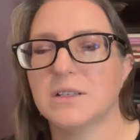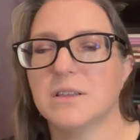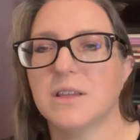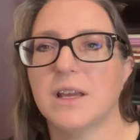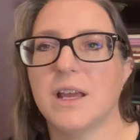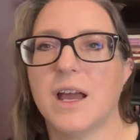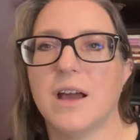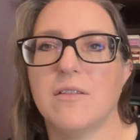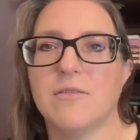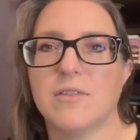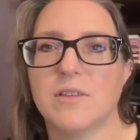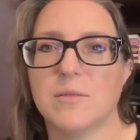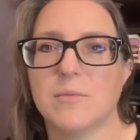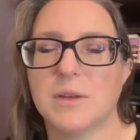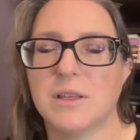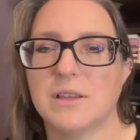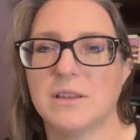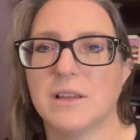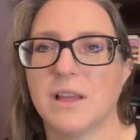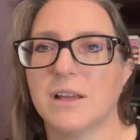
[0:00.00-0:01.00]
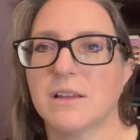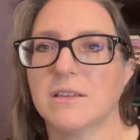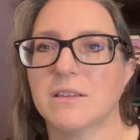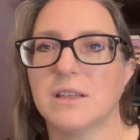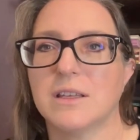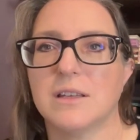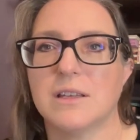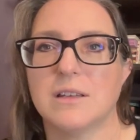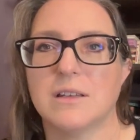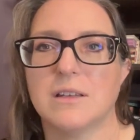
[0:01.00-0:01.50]
they have them in like
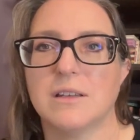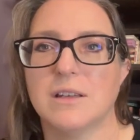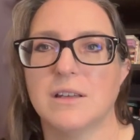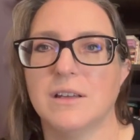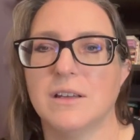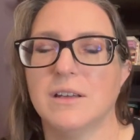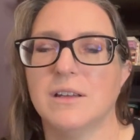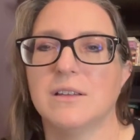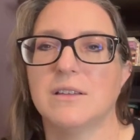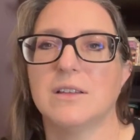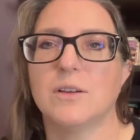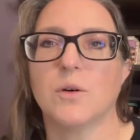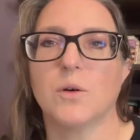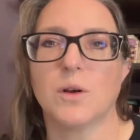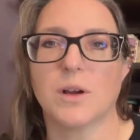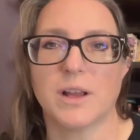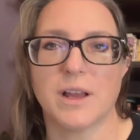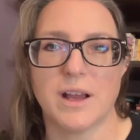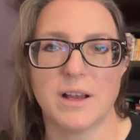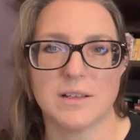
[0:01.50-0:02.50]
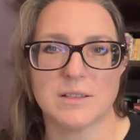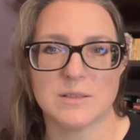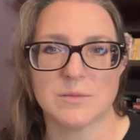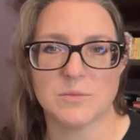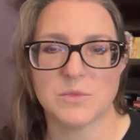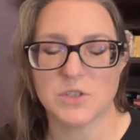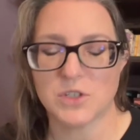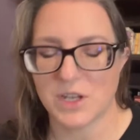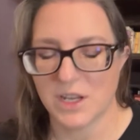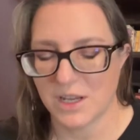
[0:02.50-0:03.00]
the
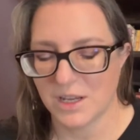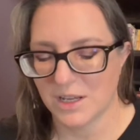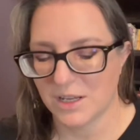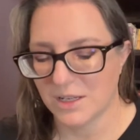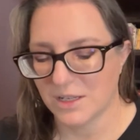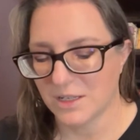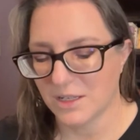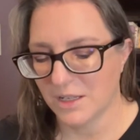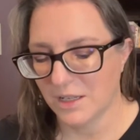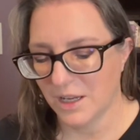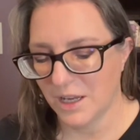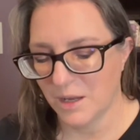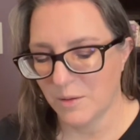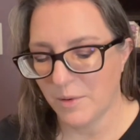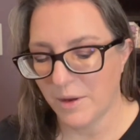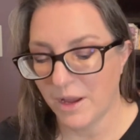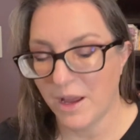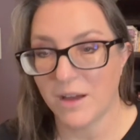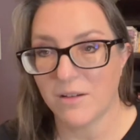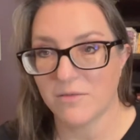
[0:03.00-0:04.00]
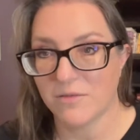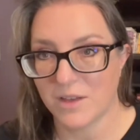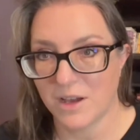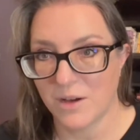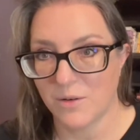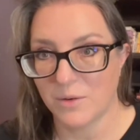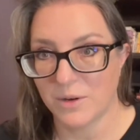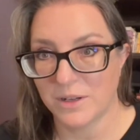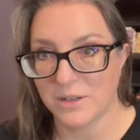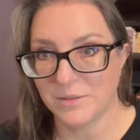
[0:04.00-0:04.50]
orgasm shade. I have
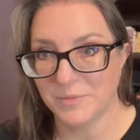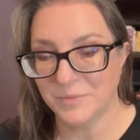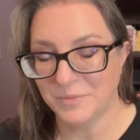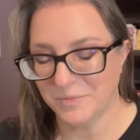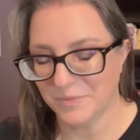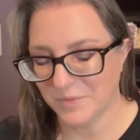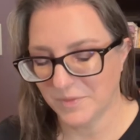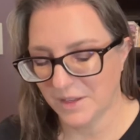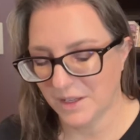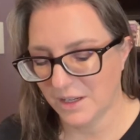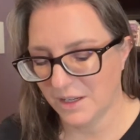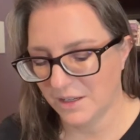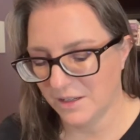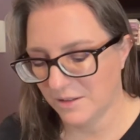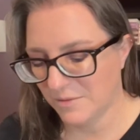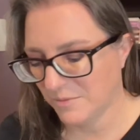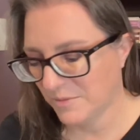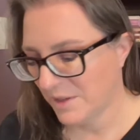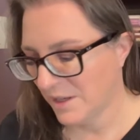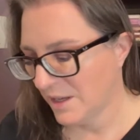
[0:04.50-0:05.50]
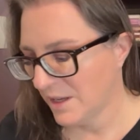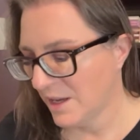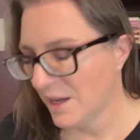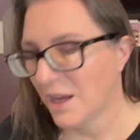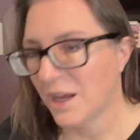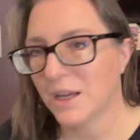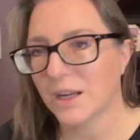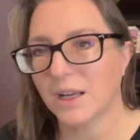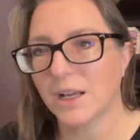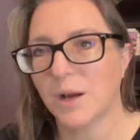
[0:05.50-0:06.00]
that one,
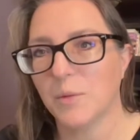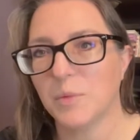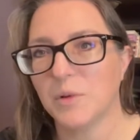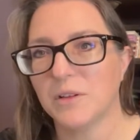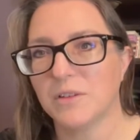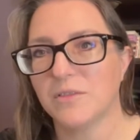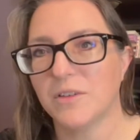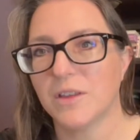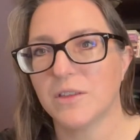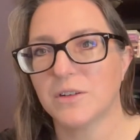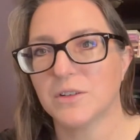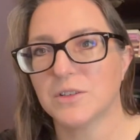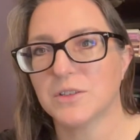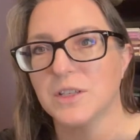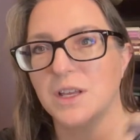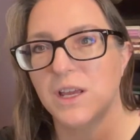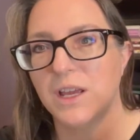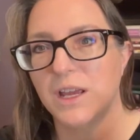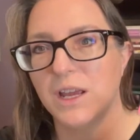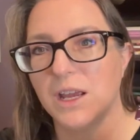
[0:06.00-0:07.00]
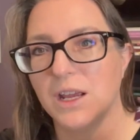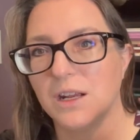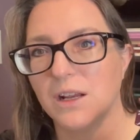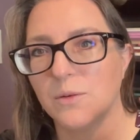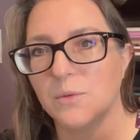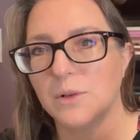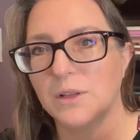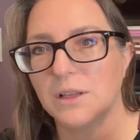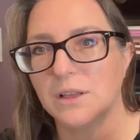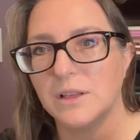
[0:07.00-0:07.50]
and a couple of others, and I
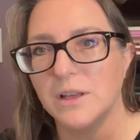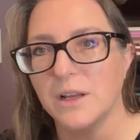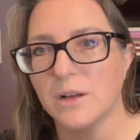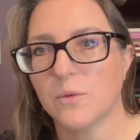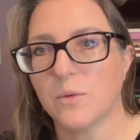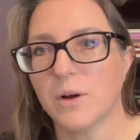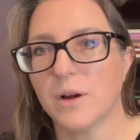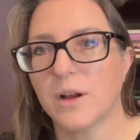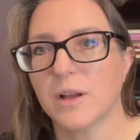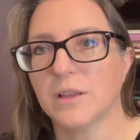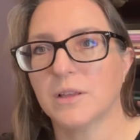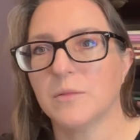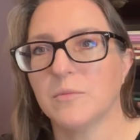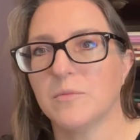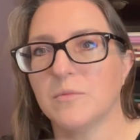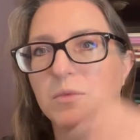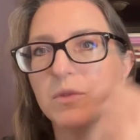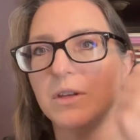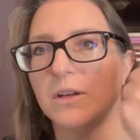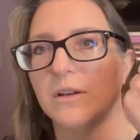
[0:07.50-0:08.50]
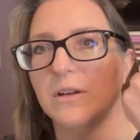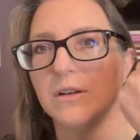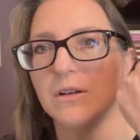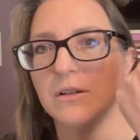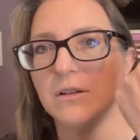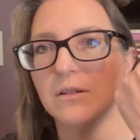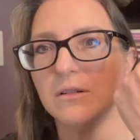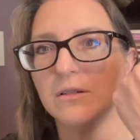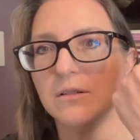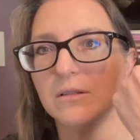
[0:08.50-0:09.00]
really like wearing them. They're